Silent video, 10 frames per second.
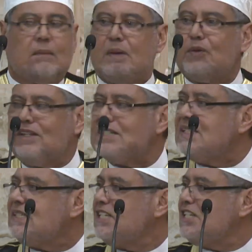My
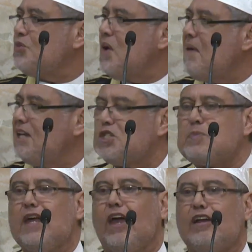brothers and sisters, we might
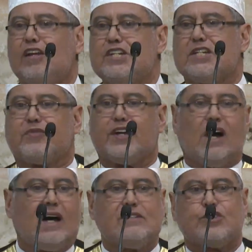speak English,
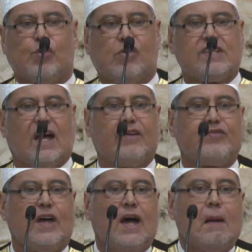Afrikaans, Khoza,